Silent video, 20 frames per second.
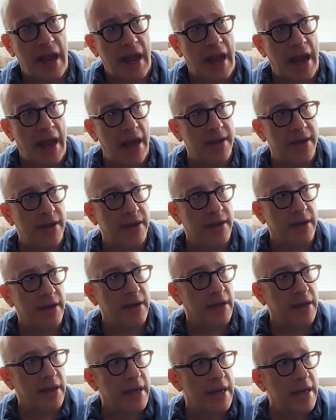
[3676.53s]
And
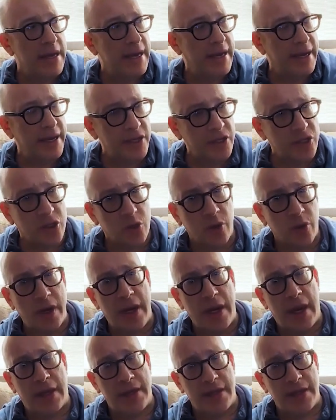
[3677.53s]

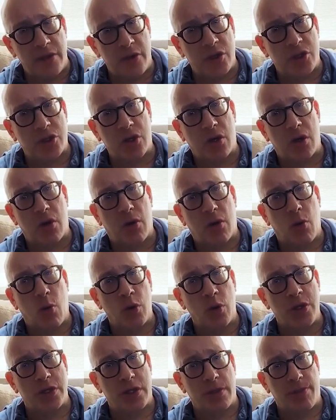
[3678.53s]
history and literature
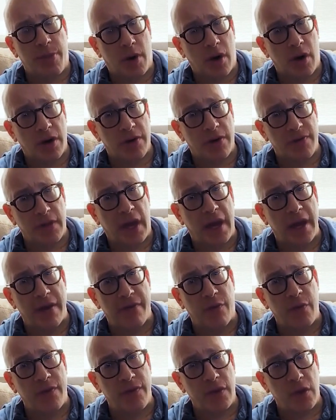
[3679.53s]
were just a part of
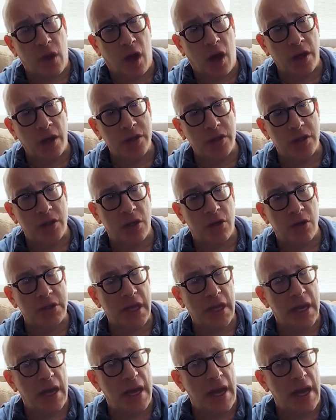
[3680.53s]
life. We've lost those.